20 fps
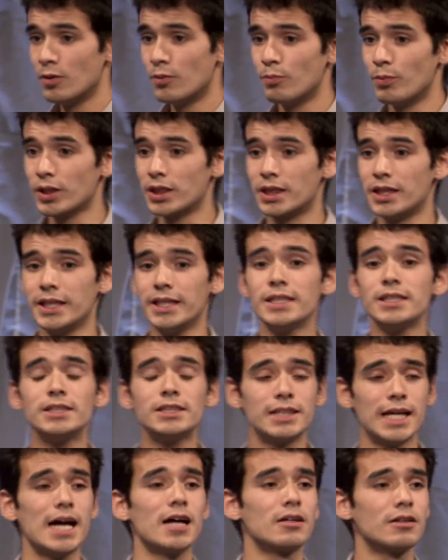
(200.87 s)
But these
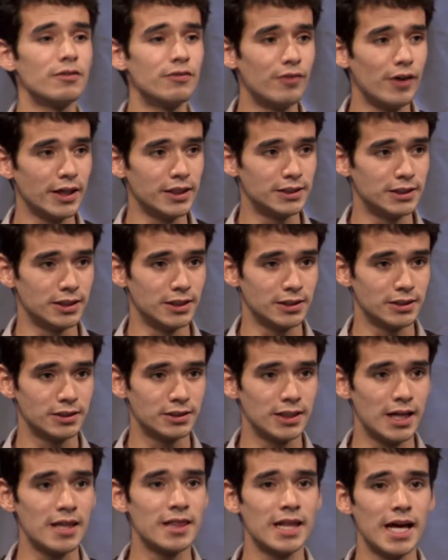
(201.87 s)

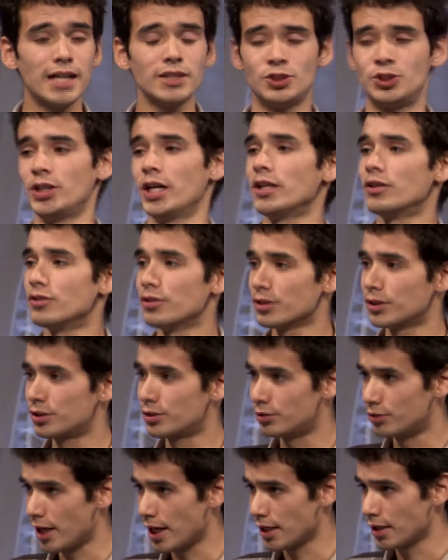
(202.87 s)
sacrifices and that general
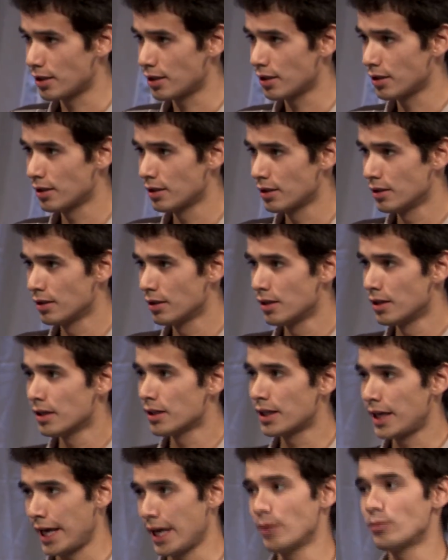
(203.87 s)
strike
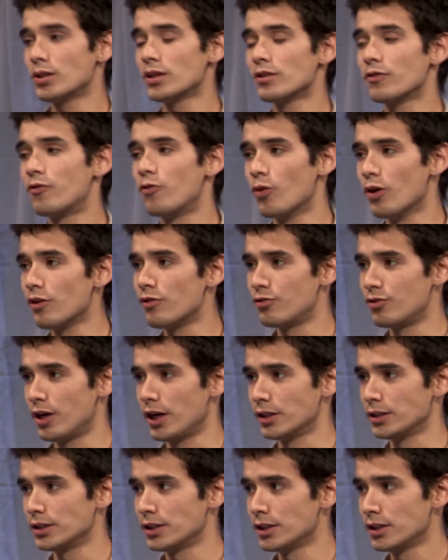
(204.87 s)
came to the
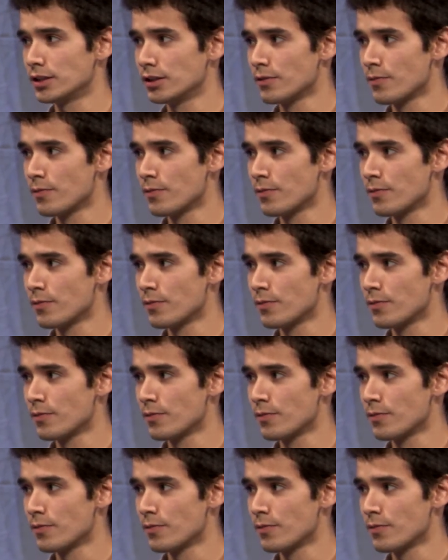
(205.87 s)
forefront